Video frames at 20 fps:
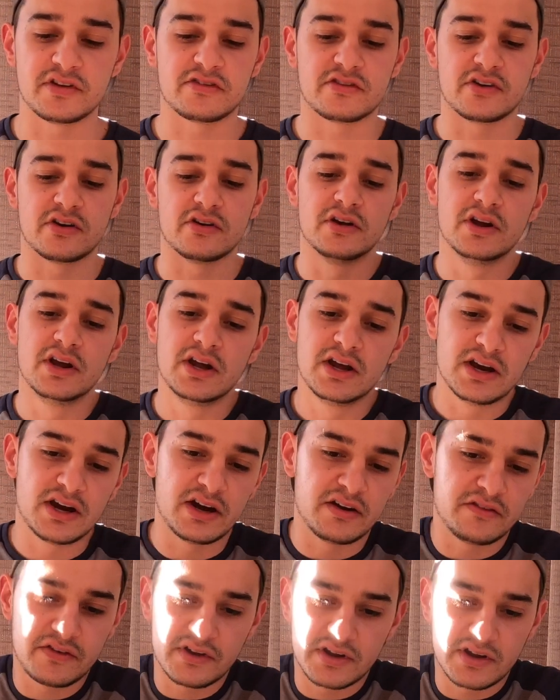So
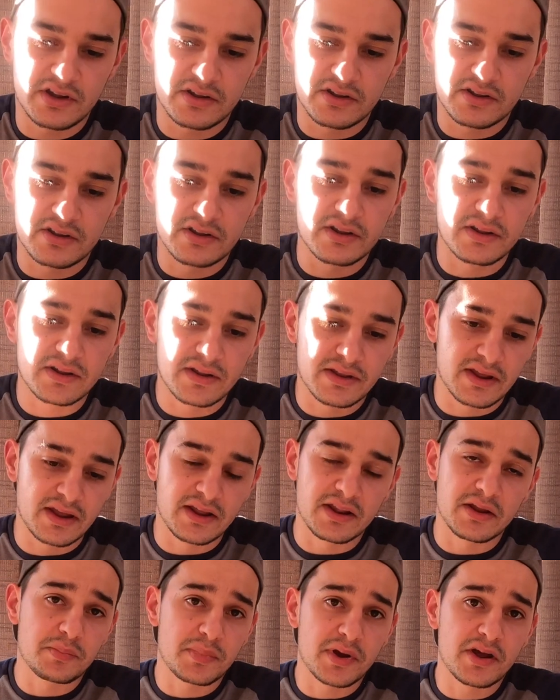I think it
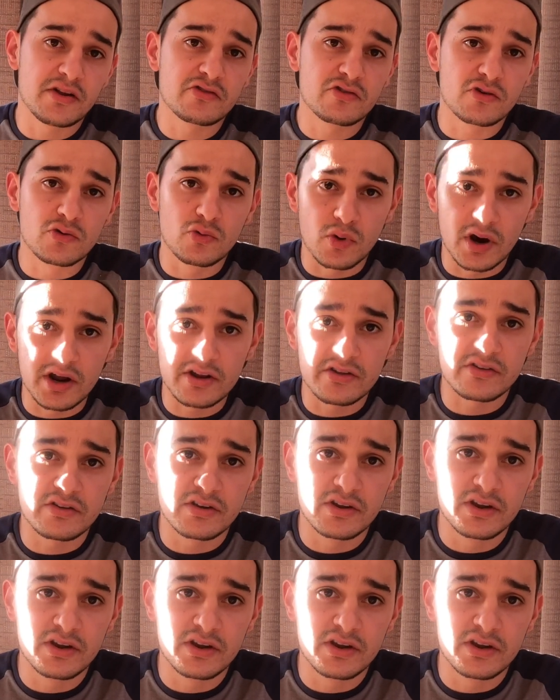depends on what